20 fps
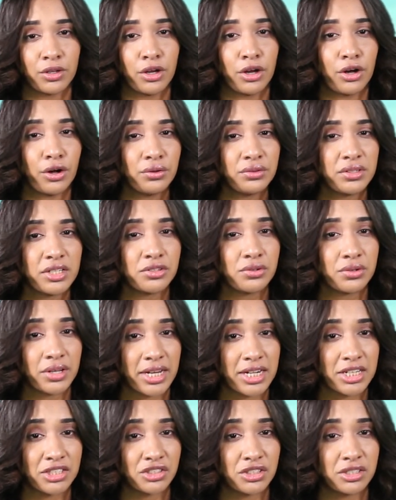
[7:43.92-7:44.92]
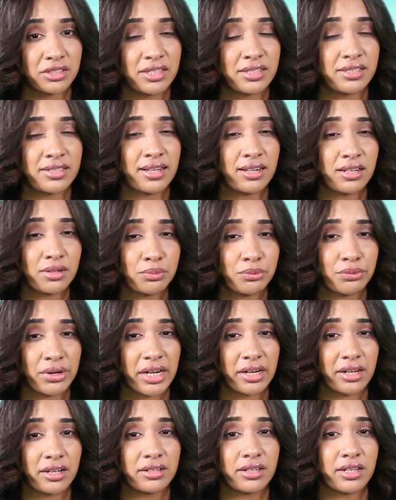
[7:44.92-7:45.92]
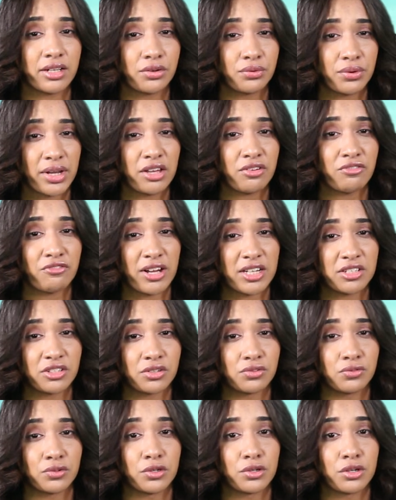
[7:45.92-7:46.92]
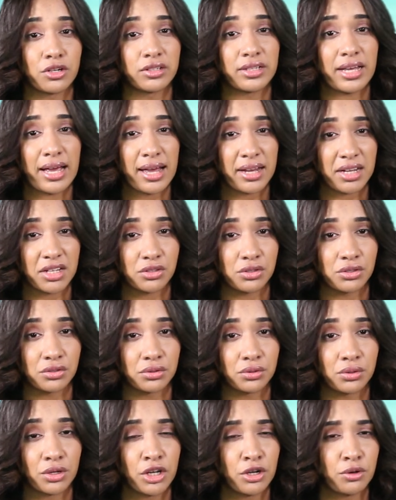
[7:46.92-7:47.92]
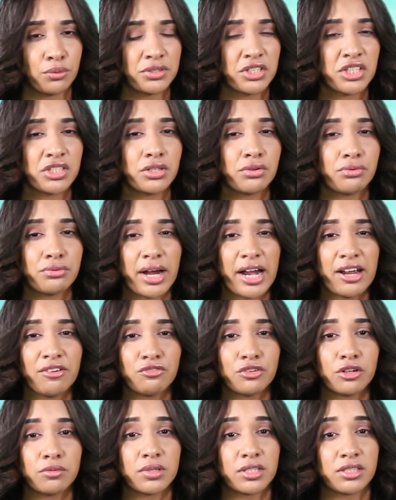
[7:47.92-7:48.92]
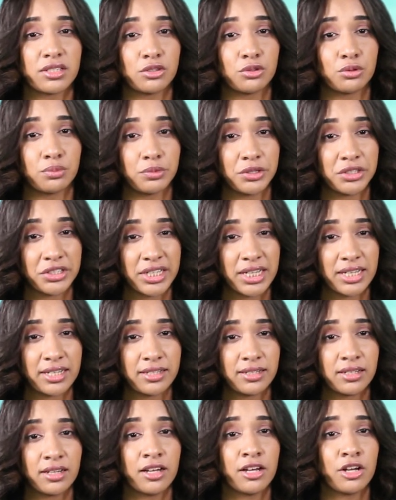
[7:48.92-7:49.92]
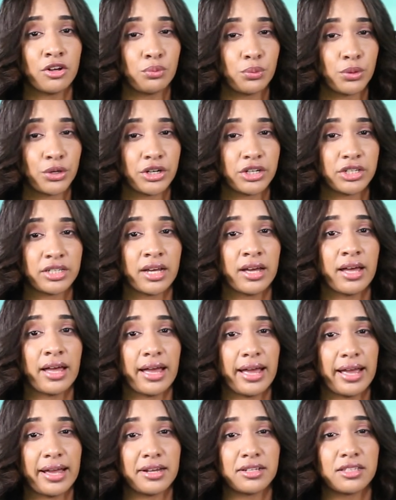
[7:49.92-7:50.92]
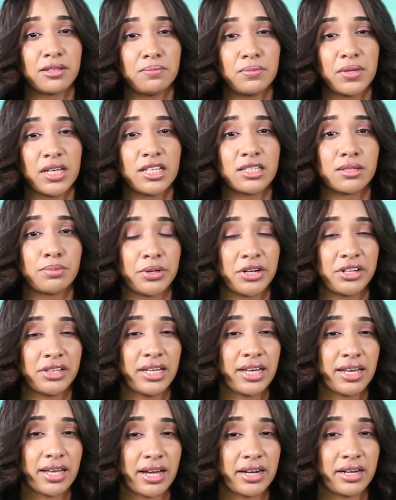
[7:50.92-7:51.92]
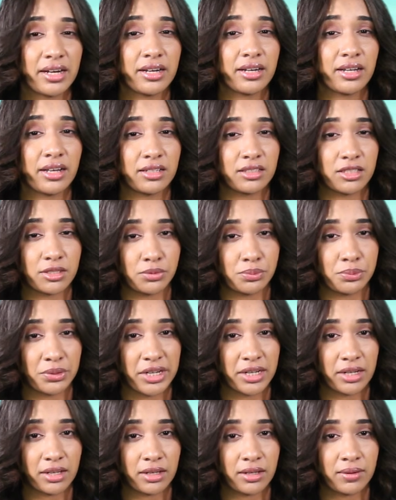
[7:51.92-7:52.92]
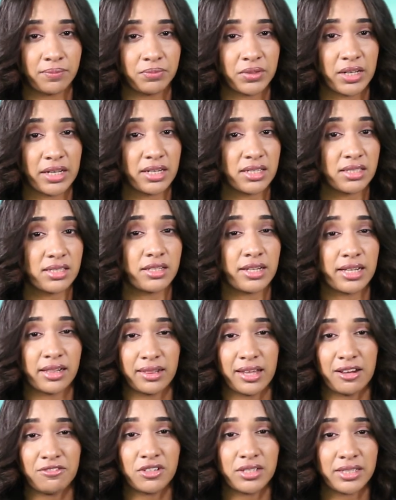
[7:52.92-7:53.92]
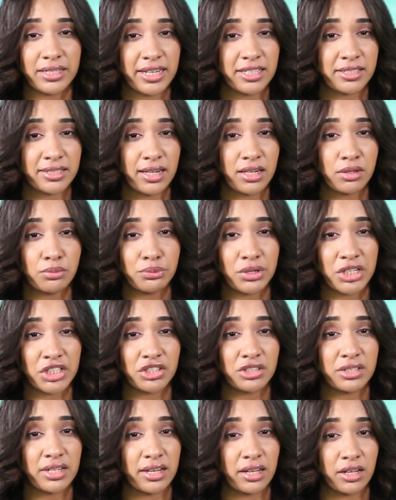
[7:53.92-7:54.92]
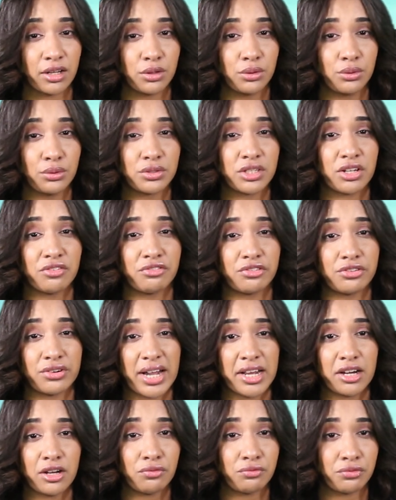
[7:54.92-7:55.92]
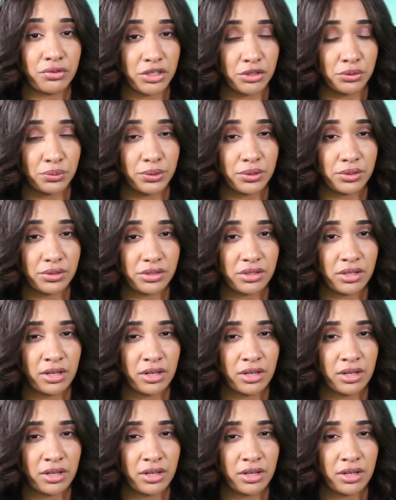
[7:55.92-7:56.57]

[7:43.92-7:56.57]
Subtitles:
On this occasion, they celebrated a great festival called Akitu, which is derived from the Sumerian word and means barley cutting in the spring. It is an 11-day celebration that includes a variety of rituals.